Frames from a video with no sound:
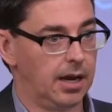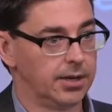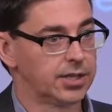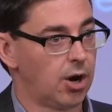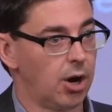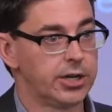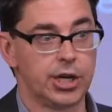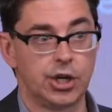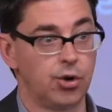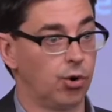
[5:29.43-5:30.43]
scar
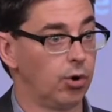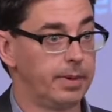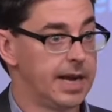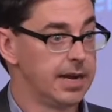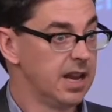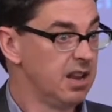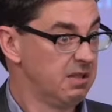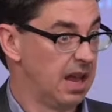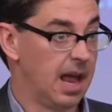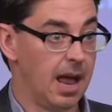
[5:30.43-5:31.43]
tissue, or it would be
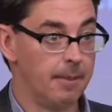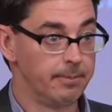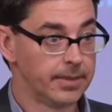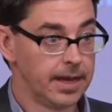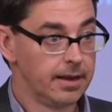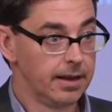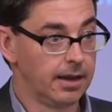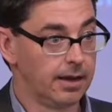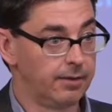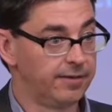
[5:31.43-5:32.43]

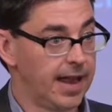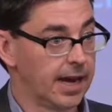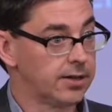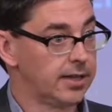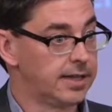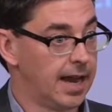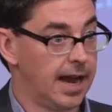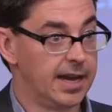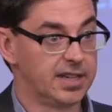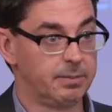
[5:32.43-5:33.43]

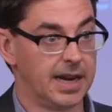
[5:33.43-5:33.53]
phagocytized